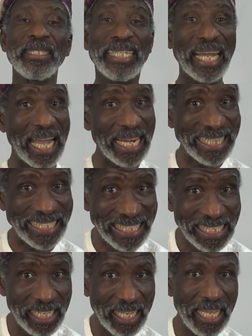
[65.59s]

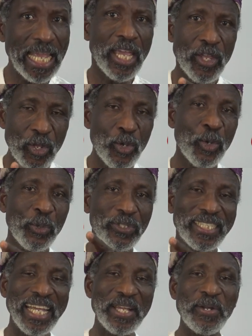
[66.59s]
Dakhalti, you
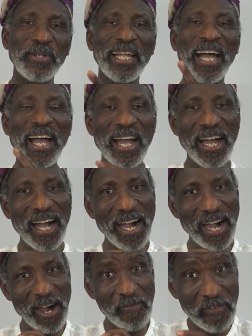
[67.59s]
singular
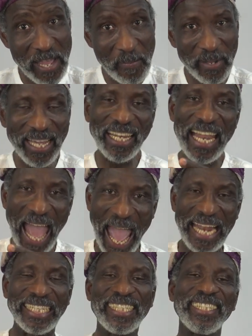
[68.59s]
uh, female
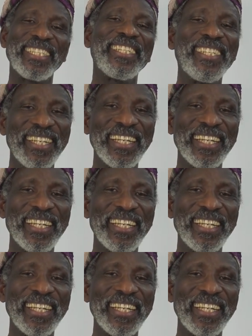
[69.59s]
entered.